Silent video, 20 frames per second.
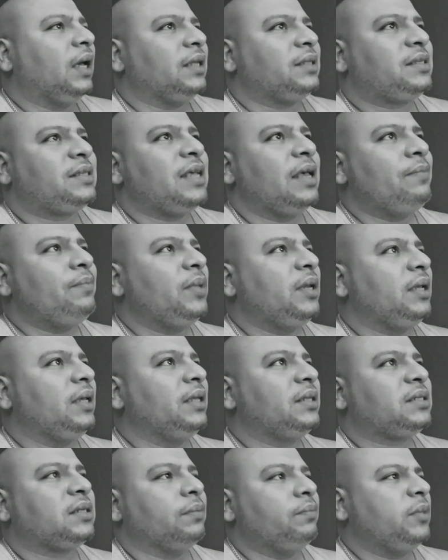10-minute
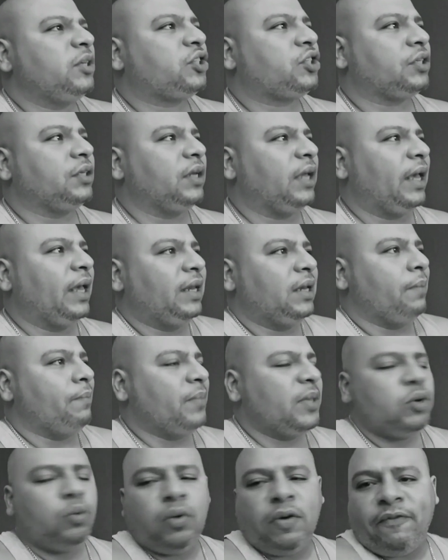intermission in the
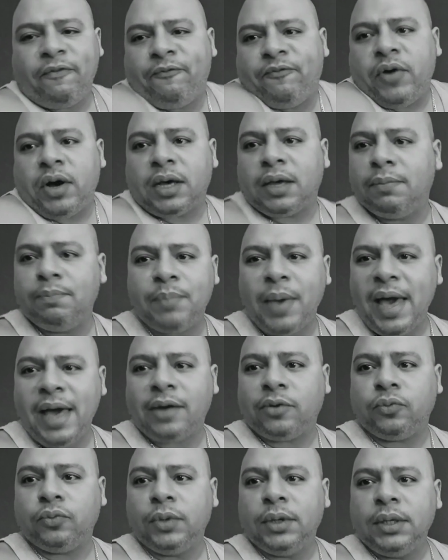middle of a fucking
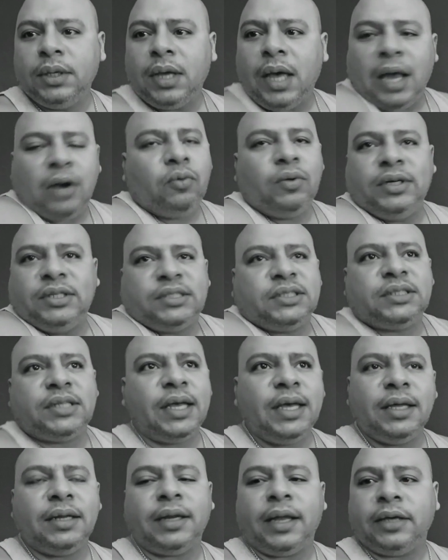battle? I don't
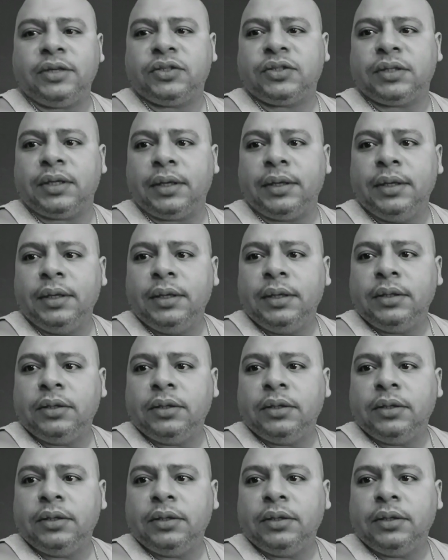understand that shit.